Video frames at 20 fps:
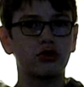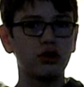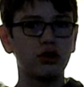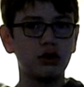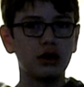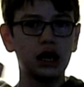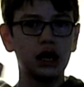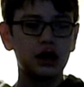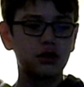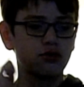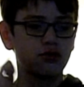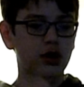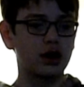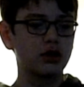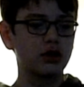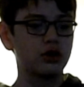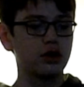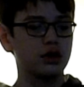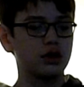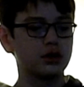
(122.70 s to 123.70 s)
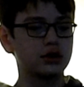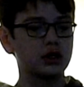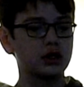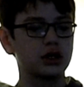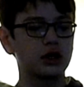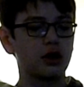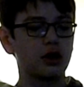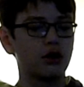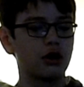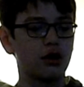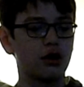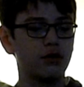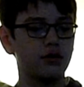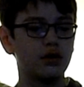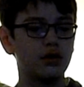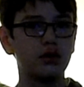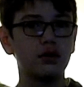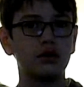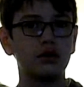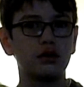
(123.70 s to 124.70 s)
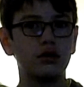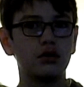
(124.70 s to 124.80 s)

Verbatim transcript: will see you guys when I see you. Take care now.